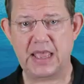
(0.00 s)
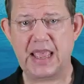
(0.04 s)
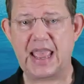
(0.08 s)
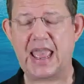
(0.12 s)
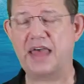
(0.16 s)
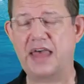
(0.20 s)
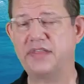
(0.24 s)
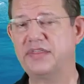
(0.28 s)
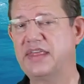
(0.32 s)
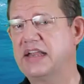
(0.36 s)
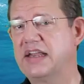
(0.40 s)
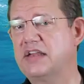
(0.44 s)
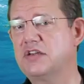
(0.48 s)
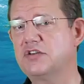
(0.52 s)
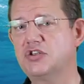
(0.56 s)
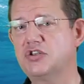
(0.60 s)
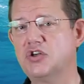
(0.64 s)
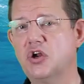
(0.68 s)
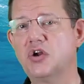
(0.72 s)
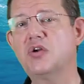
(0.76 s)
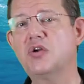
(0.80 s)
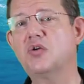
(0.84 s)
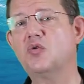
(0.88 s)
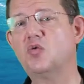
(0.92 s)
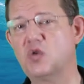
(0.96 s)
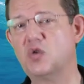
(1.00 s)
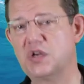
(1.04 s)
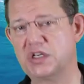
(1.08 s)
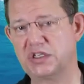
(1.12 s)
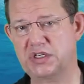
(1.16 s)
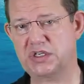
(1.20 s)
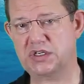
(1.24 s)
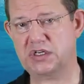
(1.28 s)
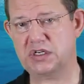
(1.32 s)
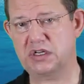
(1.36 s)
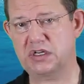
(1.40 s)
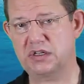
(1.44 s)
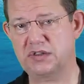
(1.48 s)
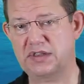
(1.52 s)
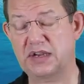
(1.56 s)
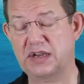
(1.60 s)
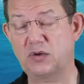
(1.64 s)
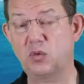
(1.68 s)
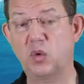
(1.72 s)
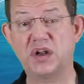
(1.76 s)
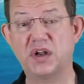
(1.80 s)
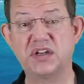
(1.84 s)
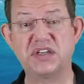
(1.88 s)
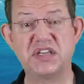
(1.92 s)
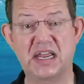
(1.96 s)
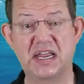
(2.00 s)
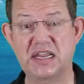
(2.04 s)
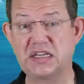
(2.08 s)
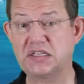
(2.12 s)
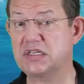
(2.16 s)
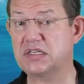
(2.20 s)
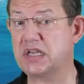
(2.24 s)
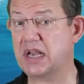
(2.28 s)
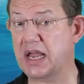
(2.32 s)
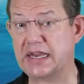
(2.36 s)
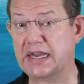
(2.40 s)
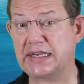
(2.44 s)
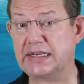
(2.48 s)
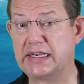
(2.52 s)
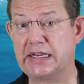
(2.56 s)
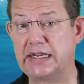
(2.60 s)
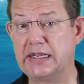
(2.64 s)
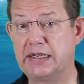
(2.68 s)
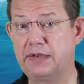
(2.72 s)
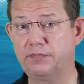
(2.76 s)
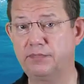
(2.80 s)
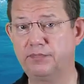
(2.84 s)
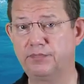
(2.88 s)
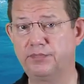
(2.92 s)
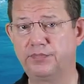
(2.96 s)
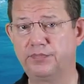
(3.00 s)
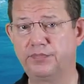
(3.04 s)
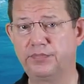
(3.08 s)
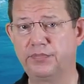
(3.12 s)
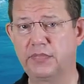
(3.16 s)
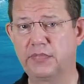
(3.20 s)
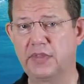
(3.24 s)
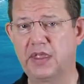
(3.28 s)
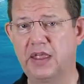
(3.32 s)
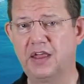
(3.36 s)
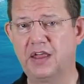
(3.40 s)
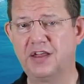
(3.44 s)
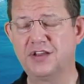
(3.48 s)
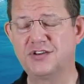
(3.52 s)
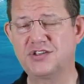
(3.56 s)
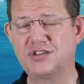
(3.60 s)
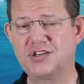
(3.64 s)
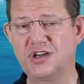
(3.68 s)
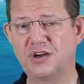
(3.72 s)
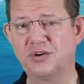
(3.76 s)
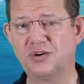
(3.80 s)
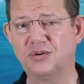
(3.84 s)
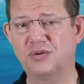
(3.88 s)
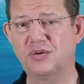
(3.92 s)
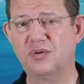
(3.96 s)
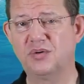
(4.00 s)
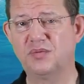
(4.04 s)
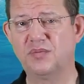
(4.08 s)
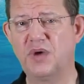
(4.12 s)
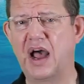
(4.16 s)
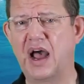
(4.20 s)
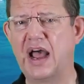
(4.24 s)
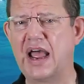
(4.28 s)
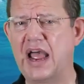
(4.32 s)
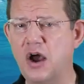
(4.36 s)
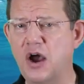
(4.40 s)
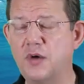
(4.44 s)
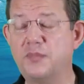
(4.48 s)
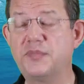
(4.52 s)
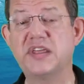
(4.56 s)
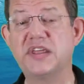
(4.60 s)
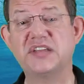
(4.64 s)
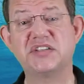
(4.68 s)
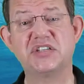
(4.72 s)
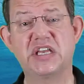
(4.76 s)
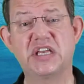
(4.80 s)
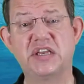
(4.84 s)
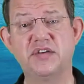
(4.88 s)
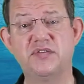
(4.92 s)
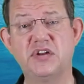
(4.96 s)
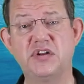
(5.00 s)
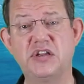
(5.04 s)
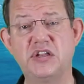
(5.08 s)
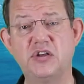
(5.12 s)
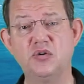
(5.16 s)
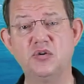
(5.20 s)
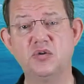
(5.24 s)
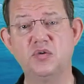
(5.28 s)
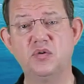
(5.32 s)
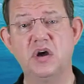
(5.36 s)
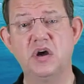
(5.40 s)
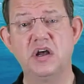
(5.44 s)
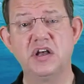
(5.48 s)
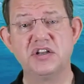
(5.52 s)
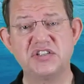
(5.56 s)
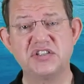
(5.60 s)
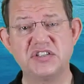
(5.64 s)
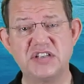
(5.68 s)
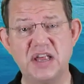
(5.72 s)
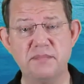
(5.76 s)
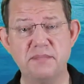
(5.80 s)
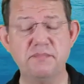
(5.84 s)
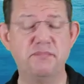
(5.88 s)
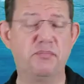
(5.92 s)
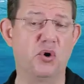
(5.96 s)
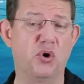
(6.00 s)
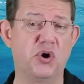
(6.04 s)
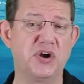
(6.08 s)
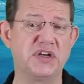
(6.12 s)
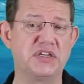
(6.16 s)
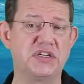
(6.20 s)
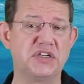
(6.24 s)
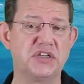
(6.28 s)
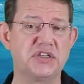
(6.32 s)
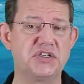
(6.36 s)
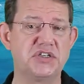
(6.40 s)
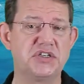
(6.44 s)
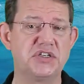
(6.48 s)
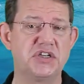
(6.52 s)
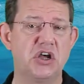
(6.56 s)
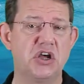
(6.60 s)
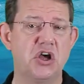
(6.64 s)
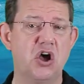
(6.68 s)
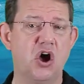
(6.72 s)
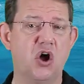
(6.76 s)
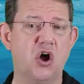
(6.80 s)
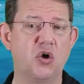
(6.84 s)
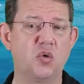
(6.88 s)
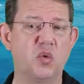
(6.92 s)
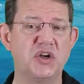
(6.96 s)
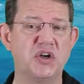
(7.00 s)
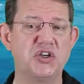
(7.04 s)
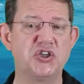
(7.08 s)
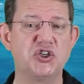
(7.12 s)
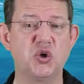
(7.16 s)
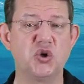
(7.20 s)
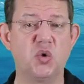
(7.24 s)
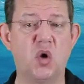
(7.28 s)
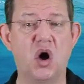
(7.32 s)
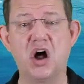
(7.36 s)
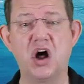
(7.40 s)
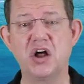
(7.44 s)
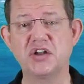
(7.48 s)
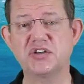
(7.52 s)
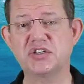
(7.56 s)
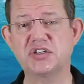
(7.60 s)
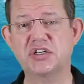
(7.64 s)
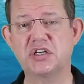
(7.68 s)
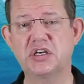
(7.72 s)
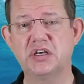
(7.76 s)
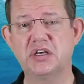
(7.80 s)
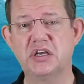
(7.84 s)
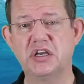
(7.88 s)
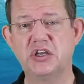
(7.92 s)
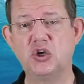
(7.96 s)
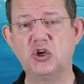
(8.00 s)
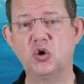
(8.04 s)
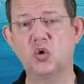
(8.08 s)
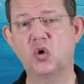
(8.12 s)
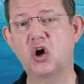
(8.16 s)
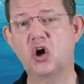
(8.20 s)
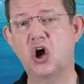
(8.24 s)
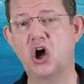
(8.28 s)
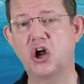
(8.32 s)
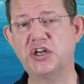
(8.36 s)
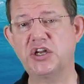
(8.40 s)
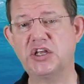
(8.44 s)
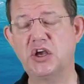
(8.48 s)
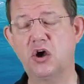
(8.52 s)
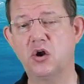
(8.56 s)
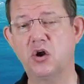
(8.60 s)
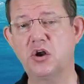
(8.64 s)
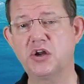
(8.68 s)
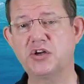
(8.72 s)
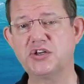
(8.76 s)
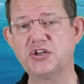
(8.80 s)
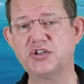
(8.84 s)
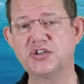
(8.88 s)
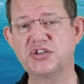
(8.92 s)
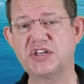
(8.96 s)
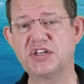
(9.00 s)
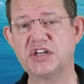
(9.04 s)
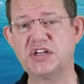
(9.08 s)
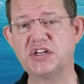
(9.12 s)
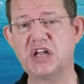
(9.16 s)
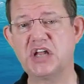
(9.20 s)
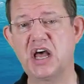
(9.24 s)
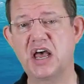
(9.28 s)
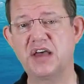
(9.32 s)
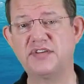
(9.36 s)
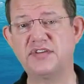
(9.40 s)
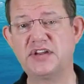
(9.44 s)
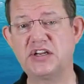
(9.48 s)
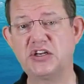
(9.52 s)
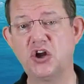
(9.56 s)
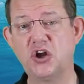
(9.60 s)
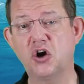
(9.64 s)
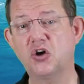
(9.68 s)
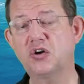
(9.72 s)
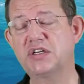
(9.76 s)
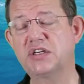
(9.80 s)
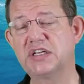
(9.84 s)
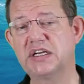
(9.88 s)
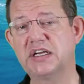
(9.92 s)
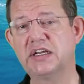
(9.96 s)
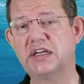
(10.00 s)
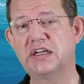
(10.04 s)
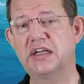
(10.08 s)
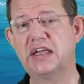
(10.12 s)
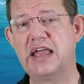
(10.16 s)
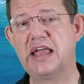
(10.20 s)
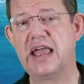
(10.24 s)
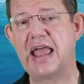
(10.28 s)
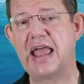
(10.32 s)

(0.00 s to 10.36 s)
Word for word: And that is not a risk that one takes lightly. So I hope that's given you some pointers on which to ask your cardiologist and diving doctor,